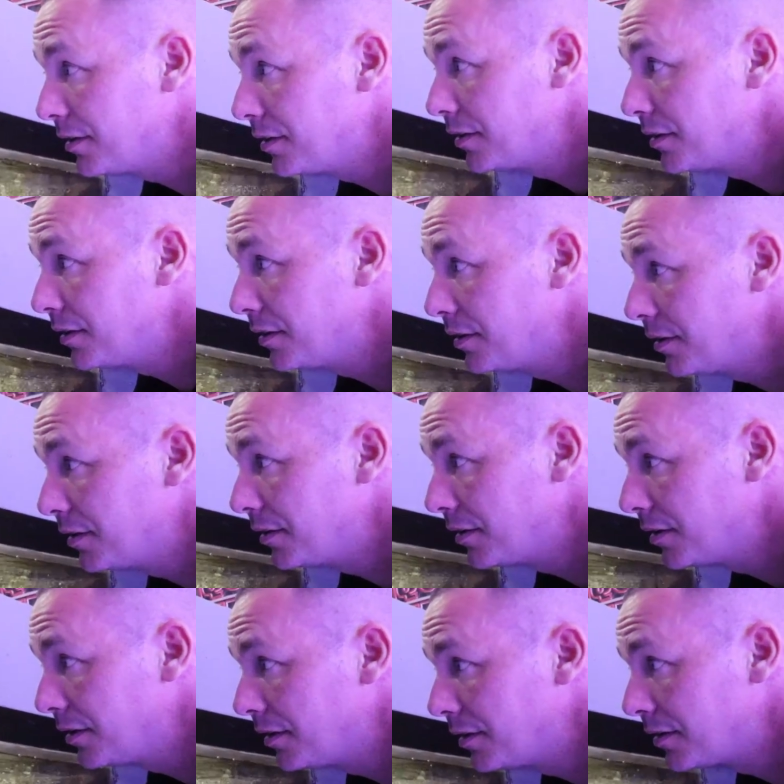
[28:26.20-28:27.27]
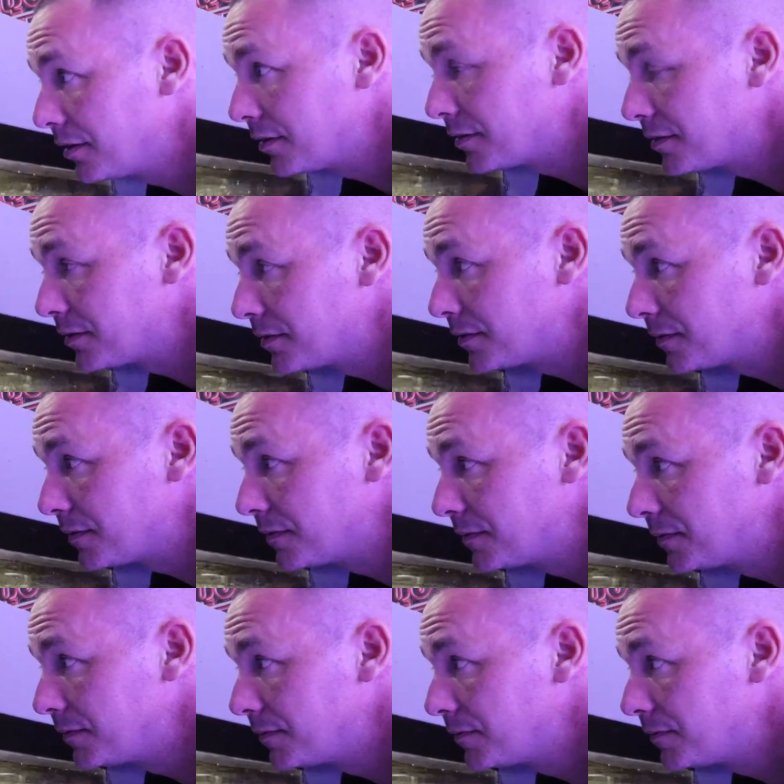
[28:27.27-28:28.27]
And that's something that I think in Canada